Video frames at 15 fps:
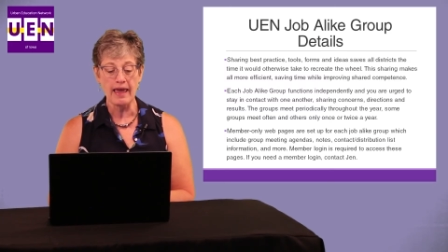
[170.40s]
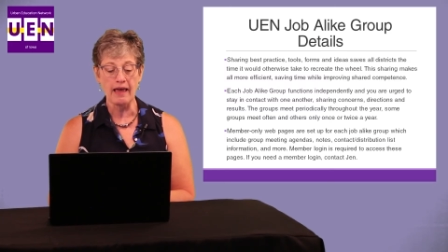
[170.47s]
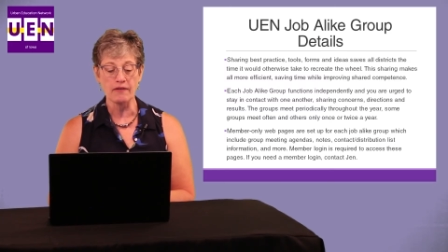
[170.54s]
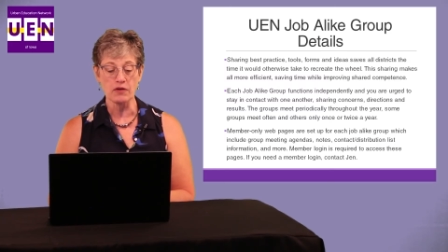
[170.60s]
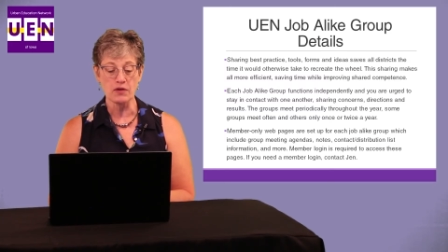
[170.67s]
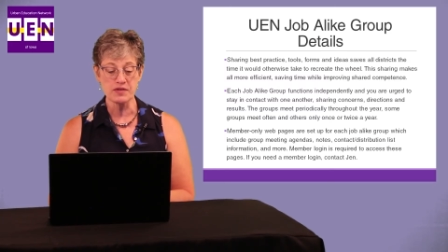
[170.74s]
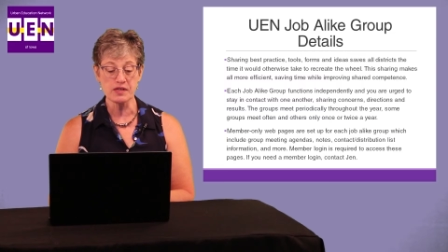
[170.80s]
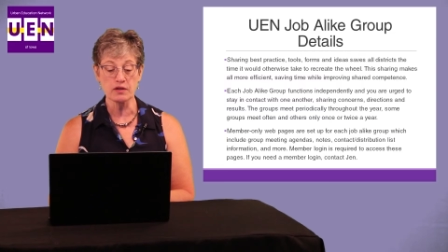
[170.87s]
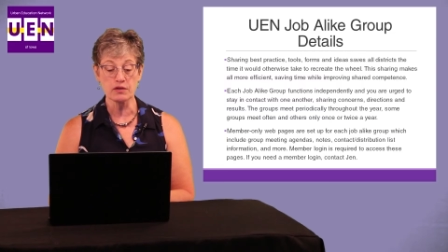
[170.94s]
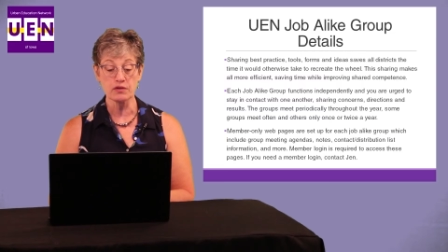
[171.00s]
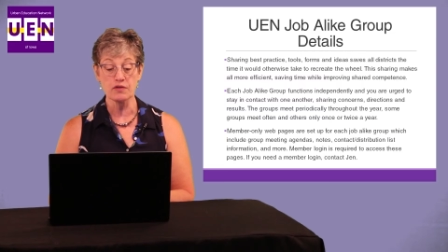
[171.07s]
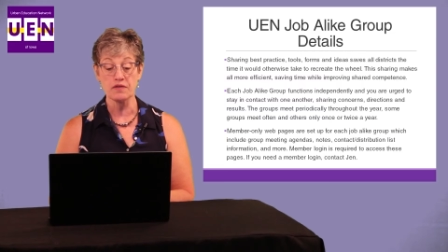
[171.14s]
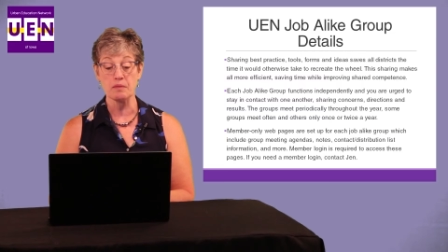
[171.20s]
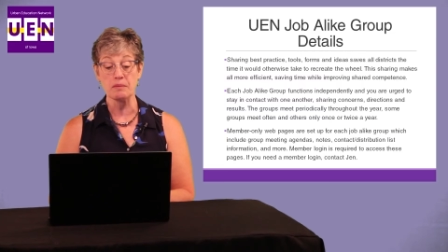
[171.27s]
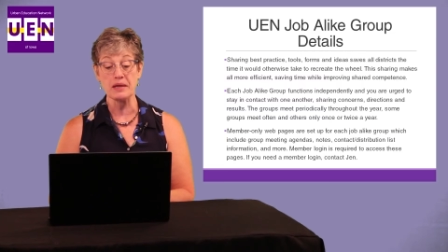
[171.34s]
and those
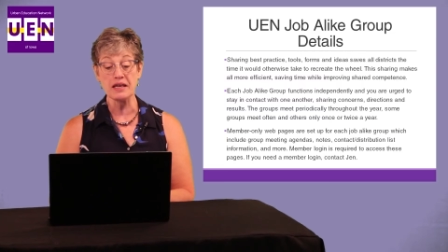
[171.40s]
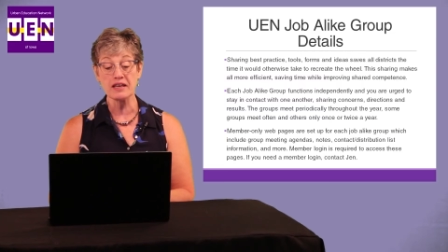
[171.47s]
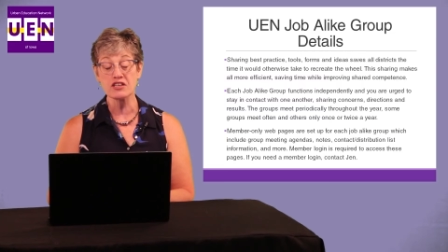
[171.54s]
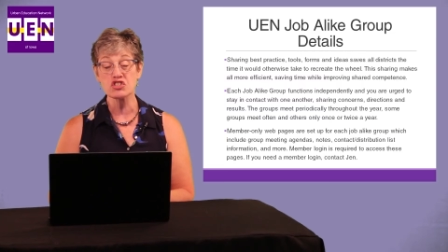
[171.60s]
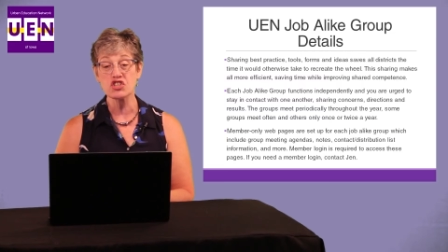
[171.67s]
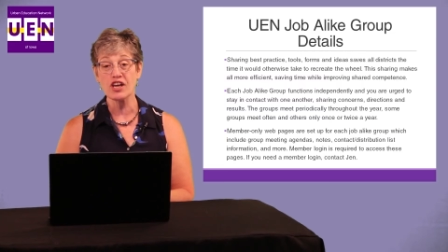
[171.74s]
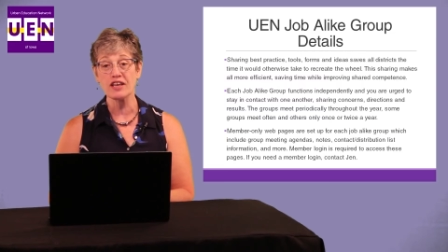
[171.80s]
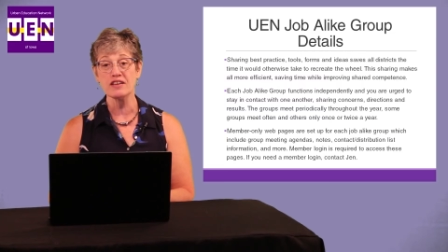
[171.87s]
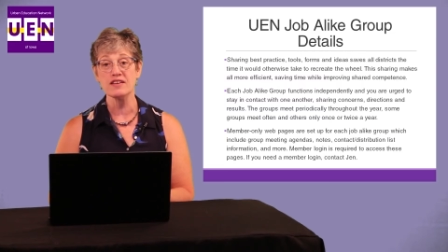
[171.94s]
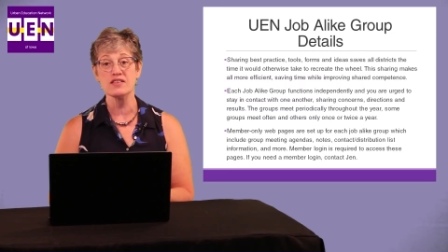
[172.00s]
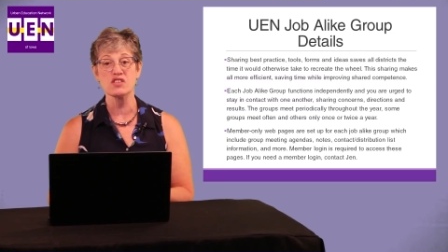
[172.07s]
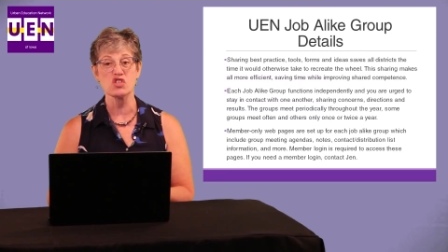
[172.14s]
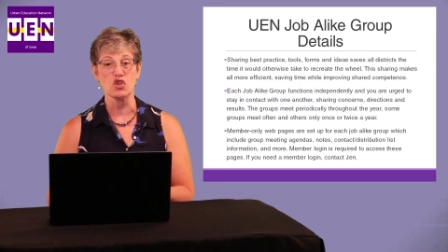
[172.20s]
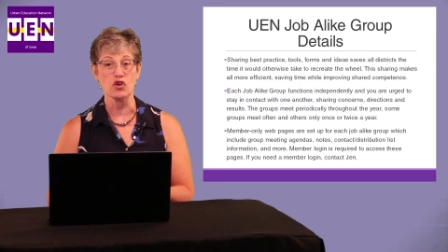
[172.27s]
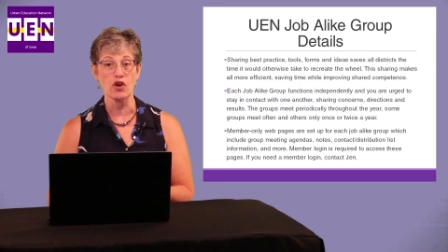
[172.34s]
include the meeting
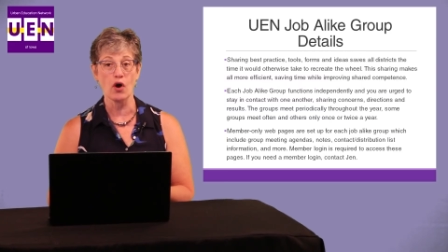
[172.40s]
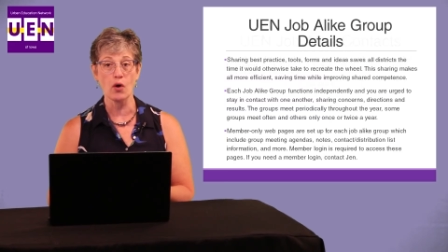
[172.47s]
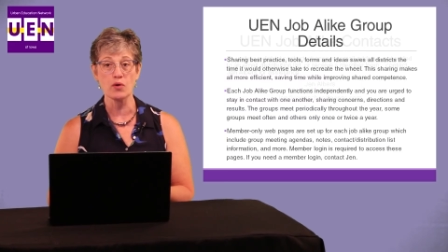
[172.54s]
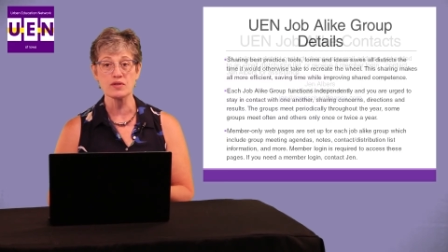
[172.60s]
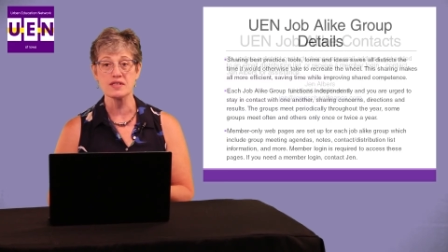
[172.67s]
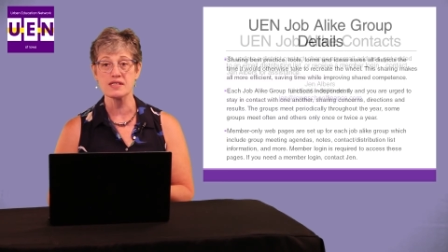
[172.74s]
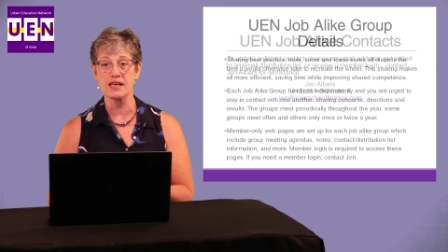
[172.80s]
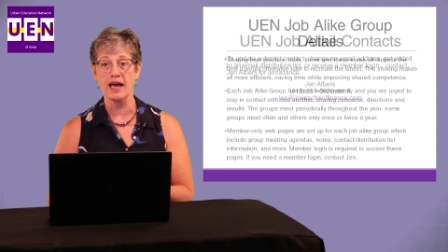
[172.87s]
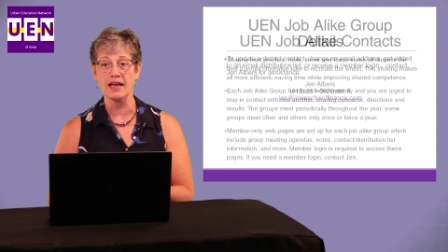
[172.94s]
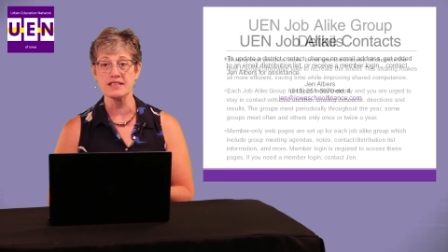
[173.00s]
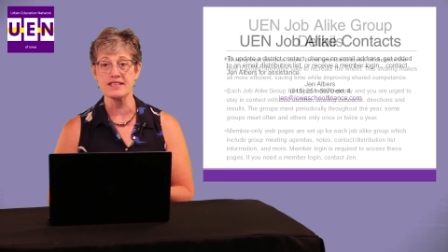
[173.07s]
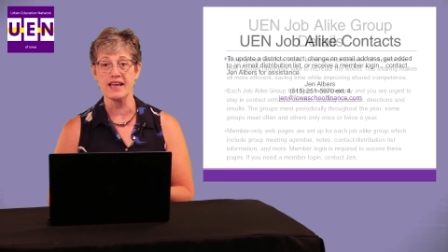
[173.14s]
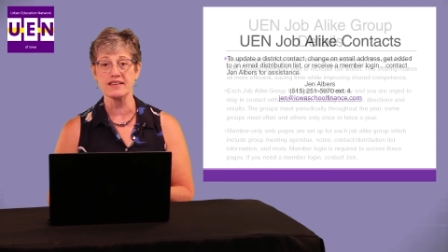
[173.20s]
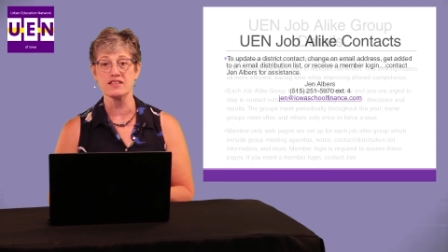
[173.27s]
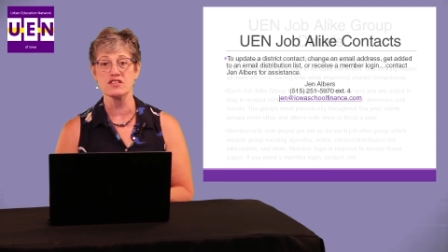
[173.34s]
agendas, notes,
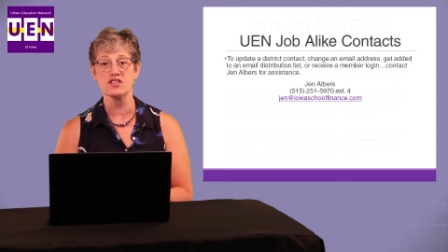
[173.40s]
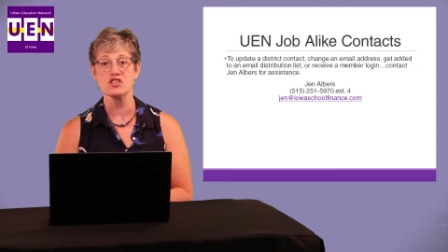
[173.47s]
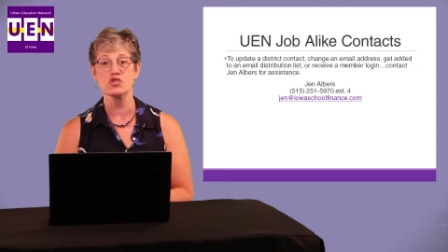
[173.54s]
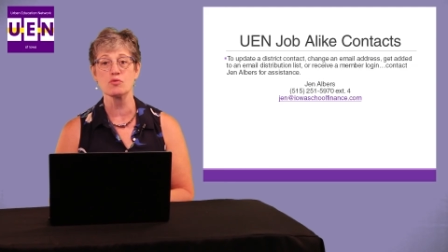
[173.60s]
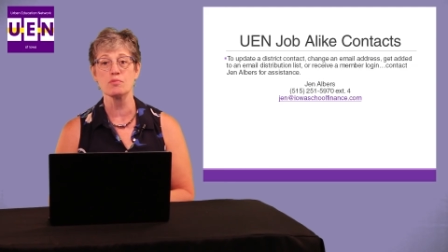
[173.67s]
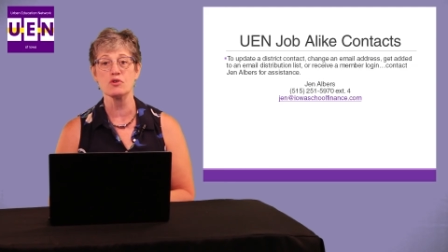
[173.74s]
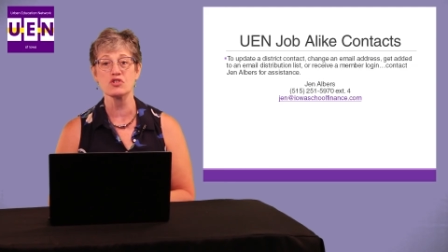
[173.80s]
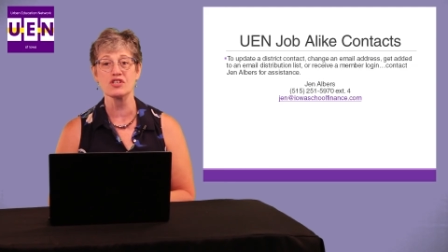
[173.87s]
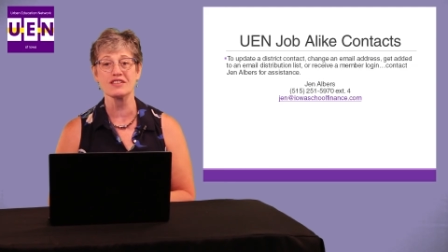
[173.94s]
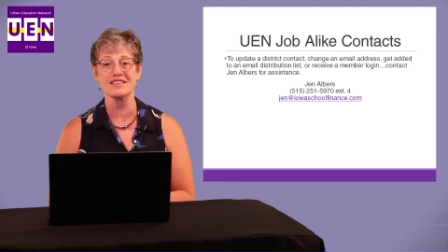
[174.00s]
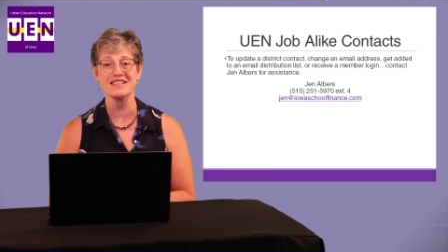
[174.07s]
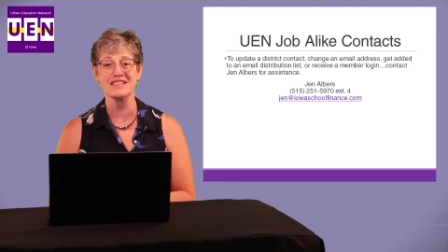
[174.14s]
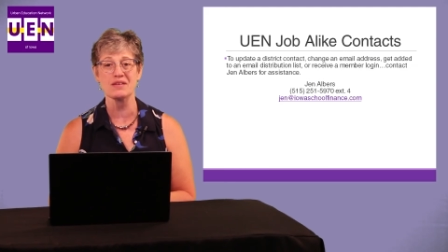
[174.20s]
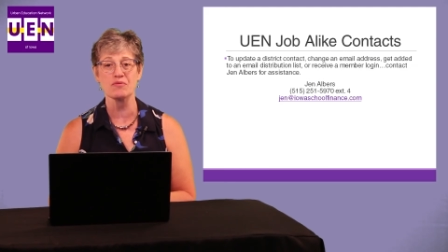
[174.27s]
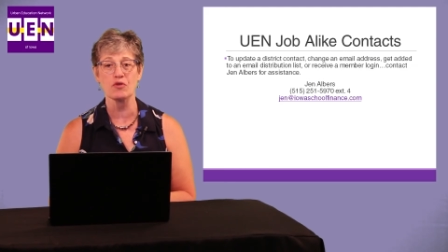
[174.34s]
contact and distribution
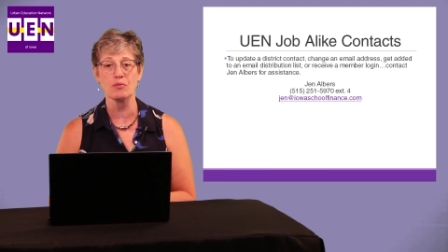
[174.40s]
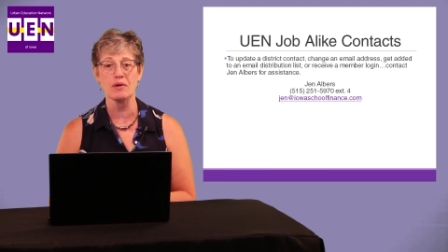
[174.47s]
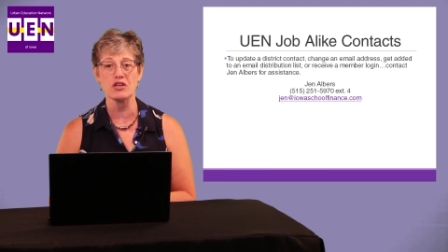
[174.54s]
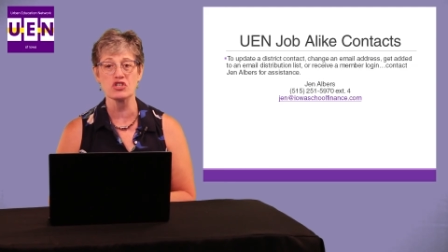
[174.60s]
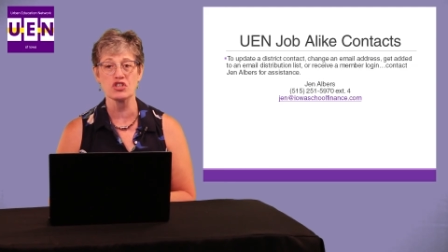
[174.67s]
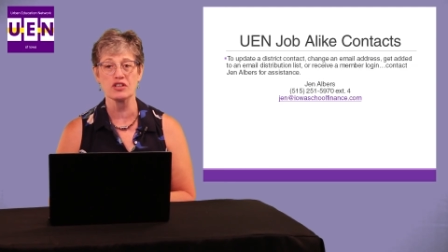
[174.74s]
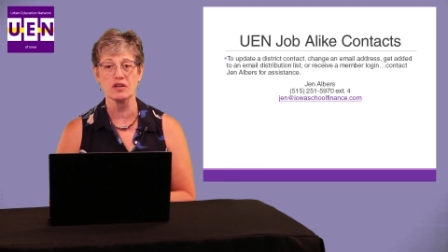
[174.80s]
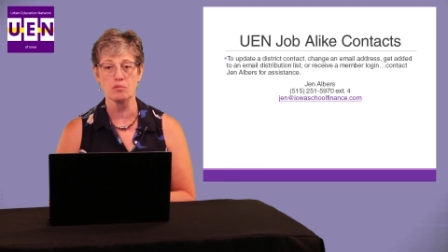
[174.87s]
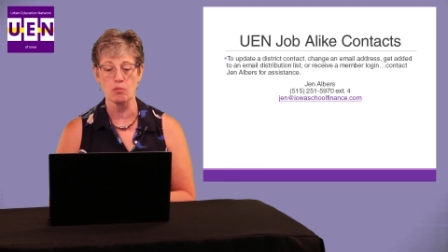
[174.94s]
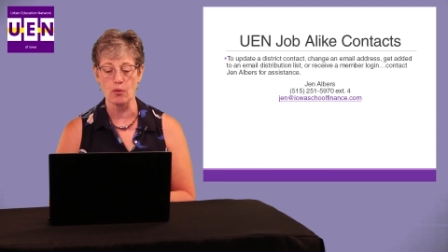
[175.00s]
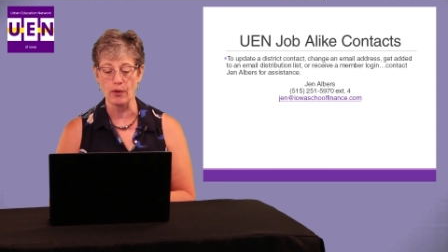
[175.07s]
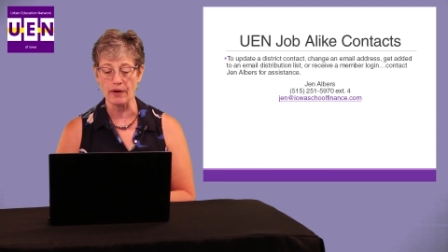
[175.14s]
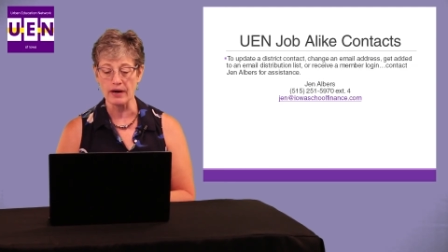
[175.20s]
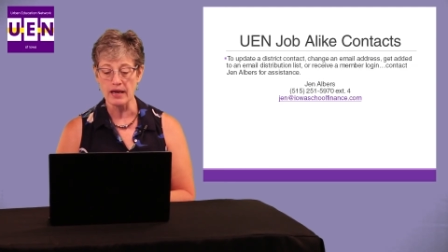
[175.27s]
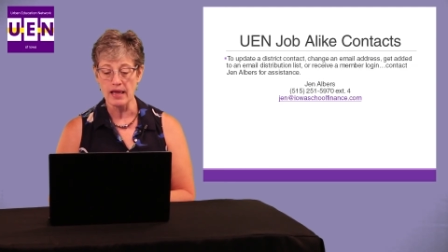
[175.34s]
list information, and
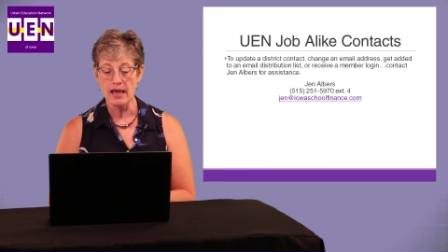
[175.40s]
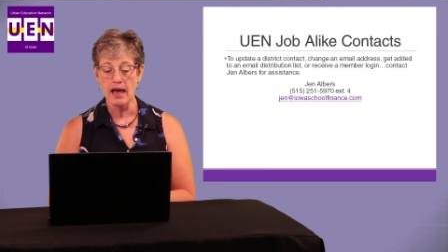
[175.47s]
more.